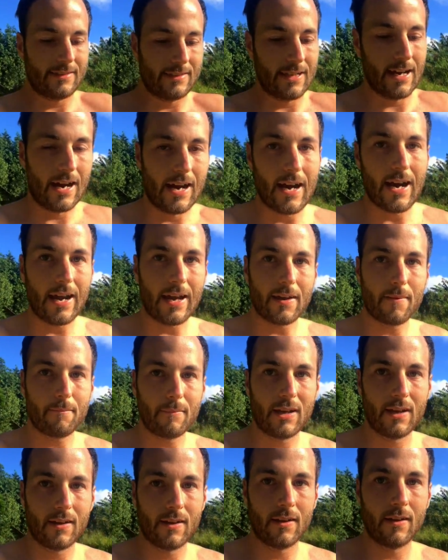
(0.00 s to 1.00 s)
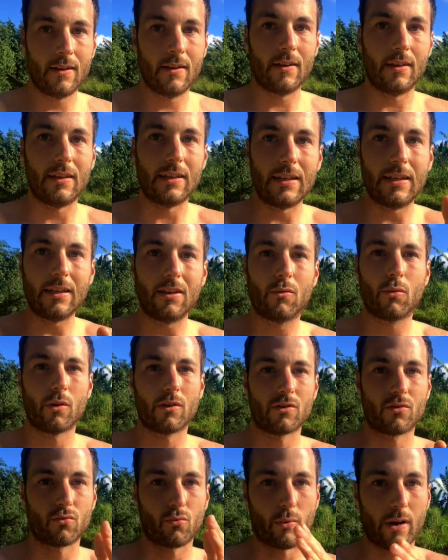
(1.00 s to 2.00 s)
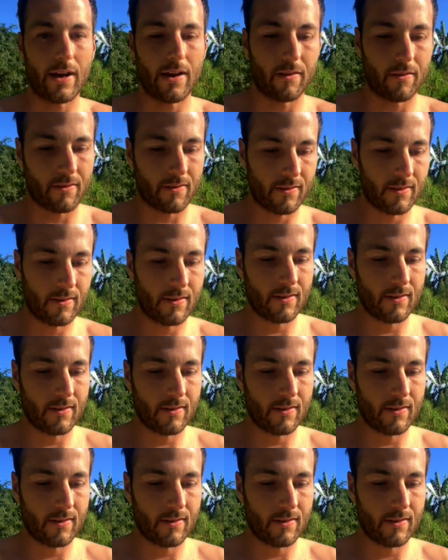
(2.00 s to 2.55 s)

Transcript: Time equals wealth.